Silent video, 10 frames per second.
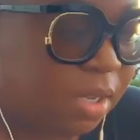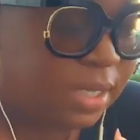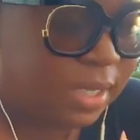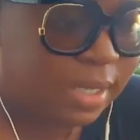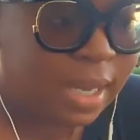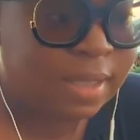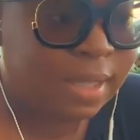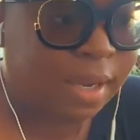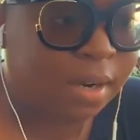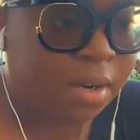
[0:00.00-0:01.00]
to get
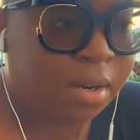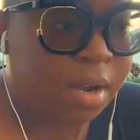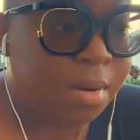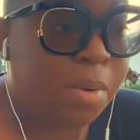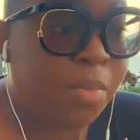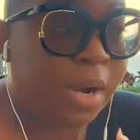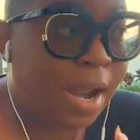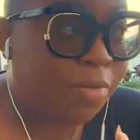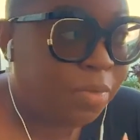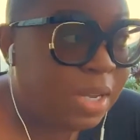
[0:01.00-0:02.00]
there. But what I
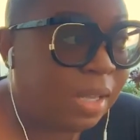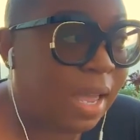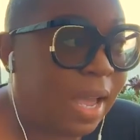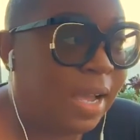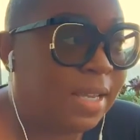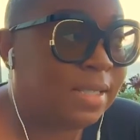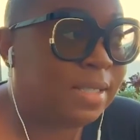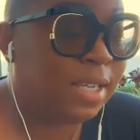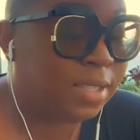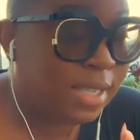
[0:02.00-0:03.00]
realized
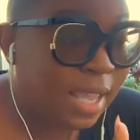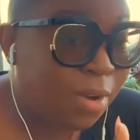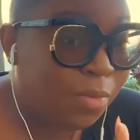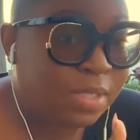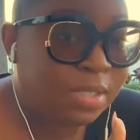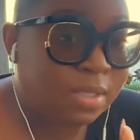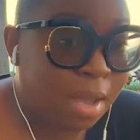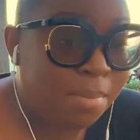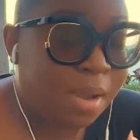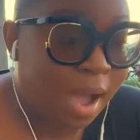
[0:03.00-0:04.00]
is it was
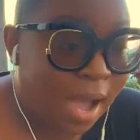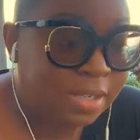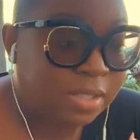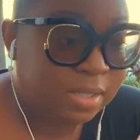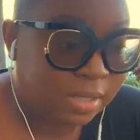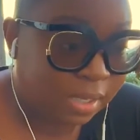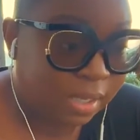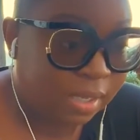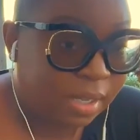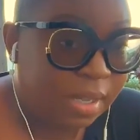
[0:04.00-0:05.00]

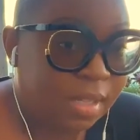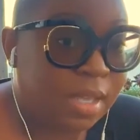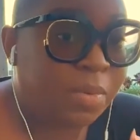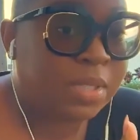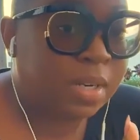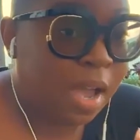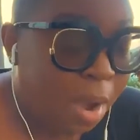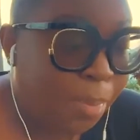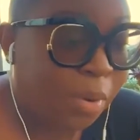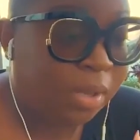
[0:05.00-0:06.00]
subconsciously, there was an
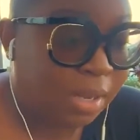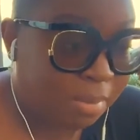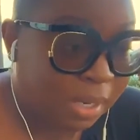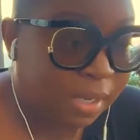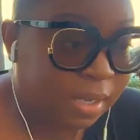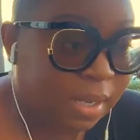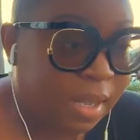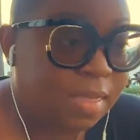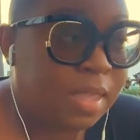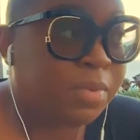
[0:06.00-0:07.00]
upper limiting.
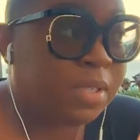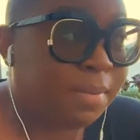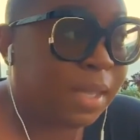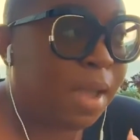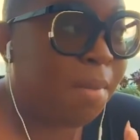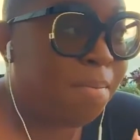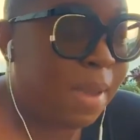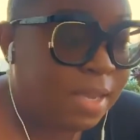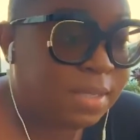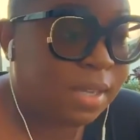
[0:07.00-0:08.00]
There was something
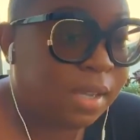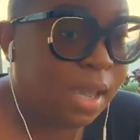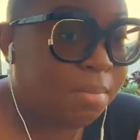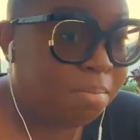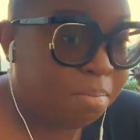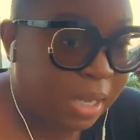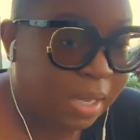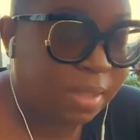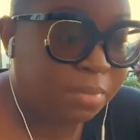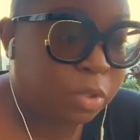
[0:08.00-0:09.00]
amazing and
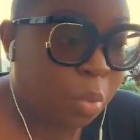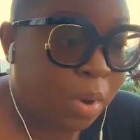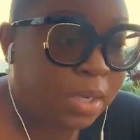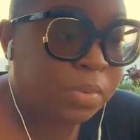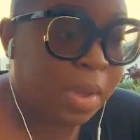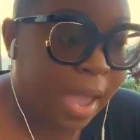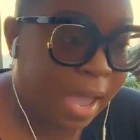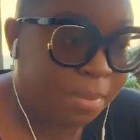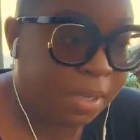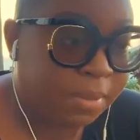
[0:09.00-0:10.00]
big that was going to
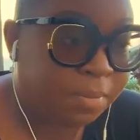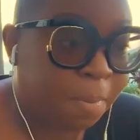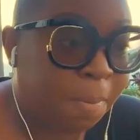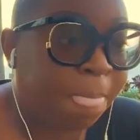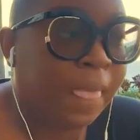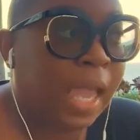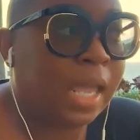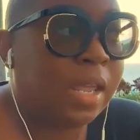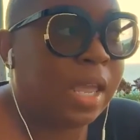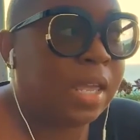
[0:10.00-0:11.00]
happen.
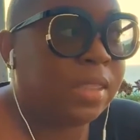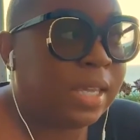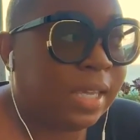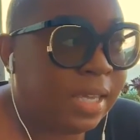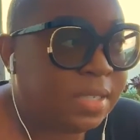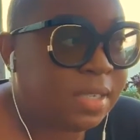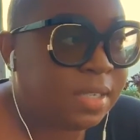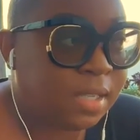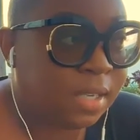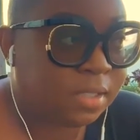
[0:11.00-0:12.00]
And the
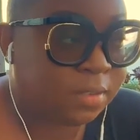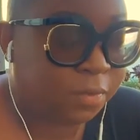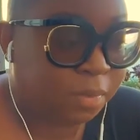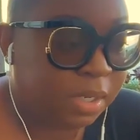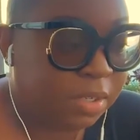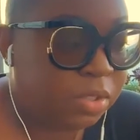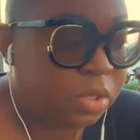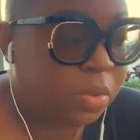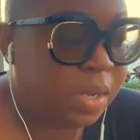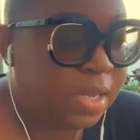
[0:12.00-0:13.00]
easiest thing for me to
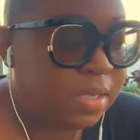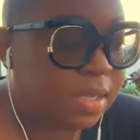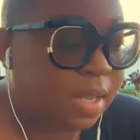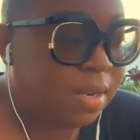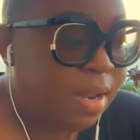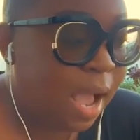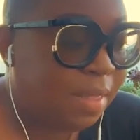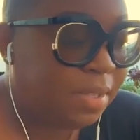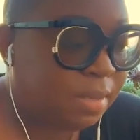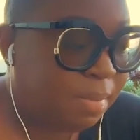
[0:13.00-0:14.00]
do is not
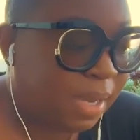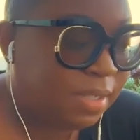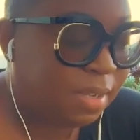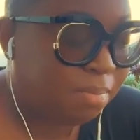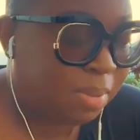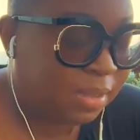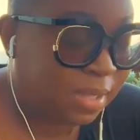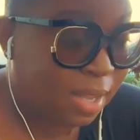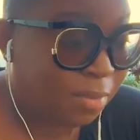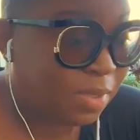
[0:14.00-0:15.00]
this amazing and big
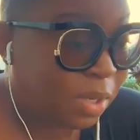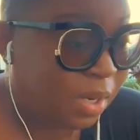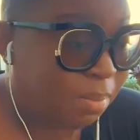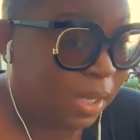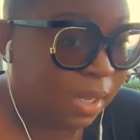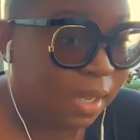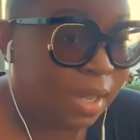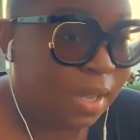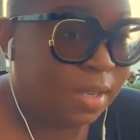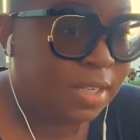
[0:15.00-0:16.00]
thing that was going to be
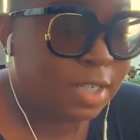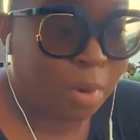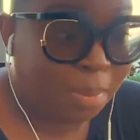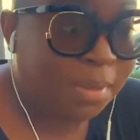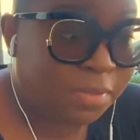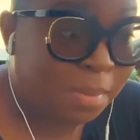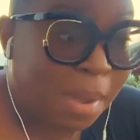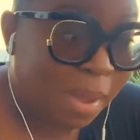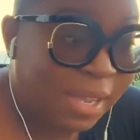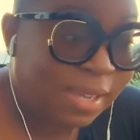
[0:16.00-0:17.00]
disruptive to my
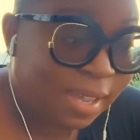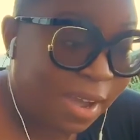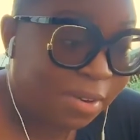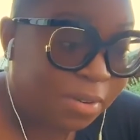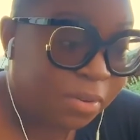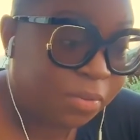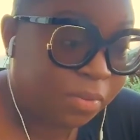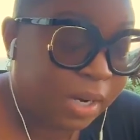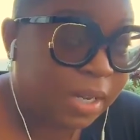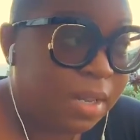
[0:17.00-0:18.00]
bank account,
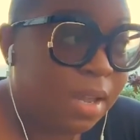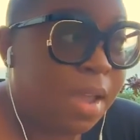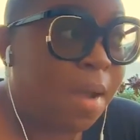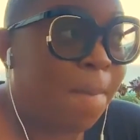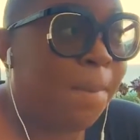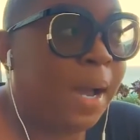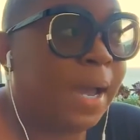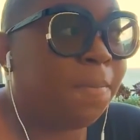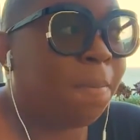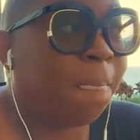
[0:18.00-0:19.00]
right?
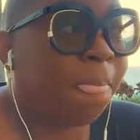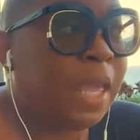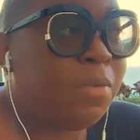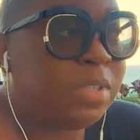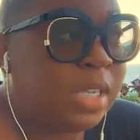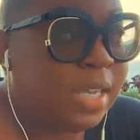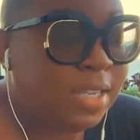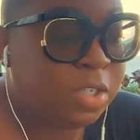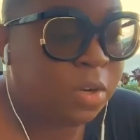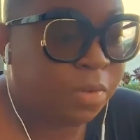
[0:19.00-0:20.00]
But it was
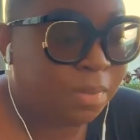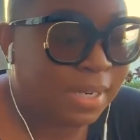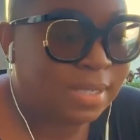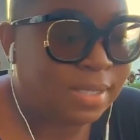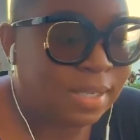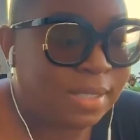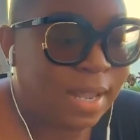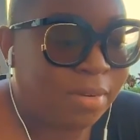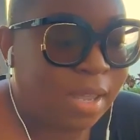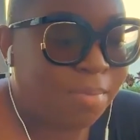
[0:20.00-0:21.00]
easier for me to sit
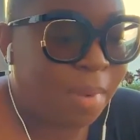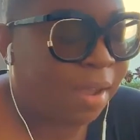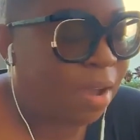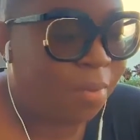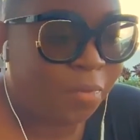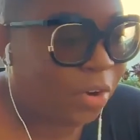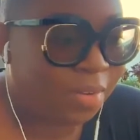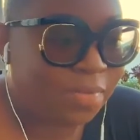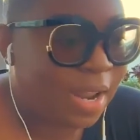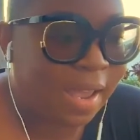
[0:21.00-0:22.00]
down in my comfort
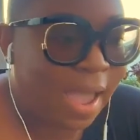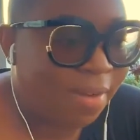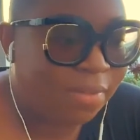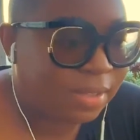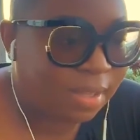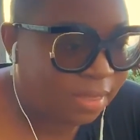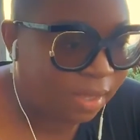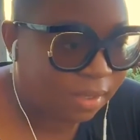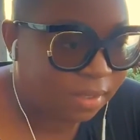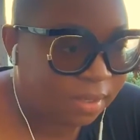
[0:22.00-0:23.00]
of not having the
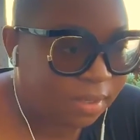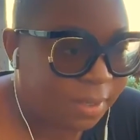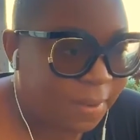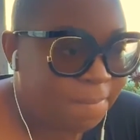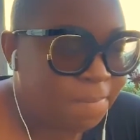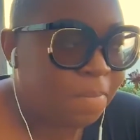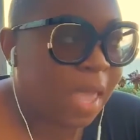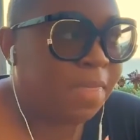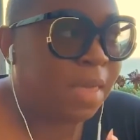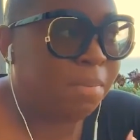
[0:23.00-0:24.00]
thing
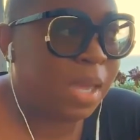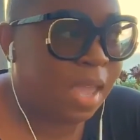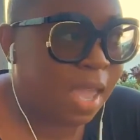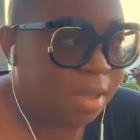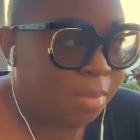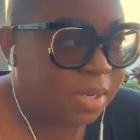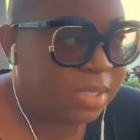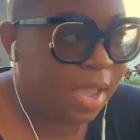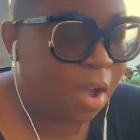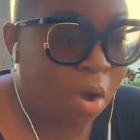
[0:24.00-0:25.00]
and then being able to
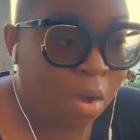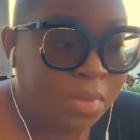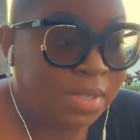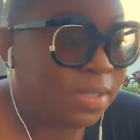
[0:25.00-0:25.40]
say all these